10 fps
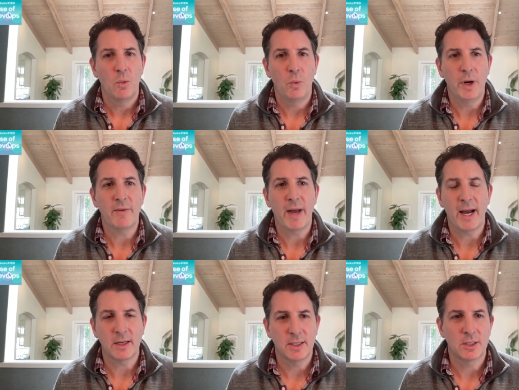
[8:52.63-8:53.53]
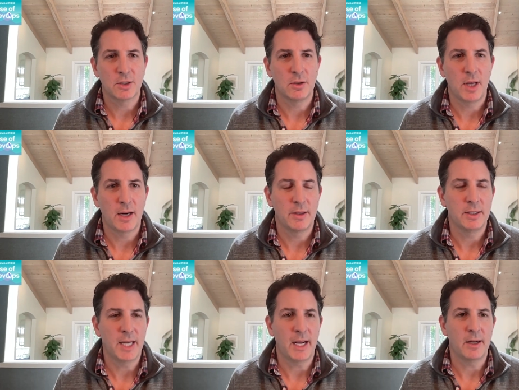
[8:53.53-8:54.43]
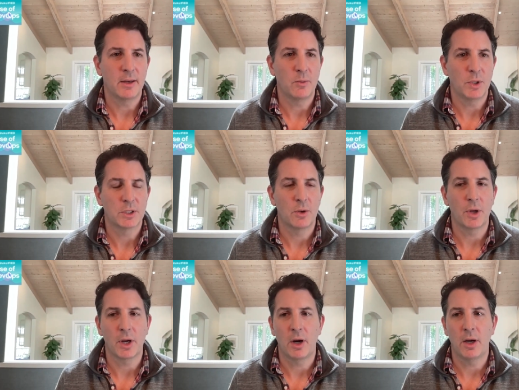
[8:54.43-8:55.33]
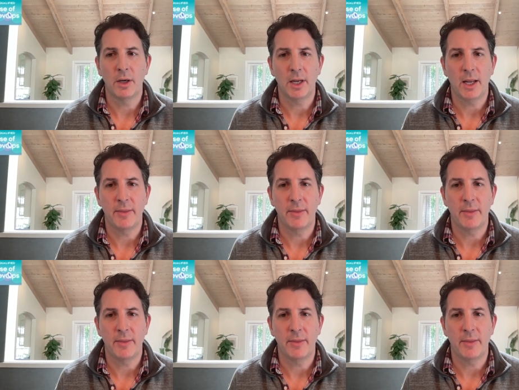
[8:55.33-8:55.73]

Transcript: we have access to a lot of the data and what's going on.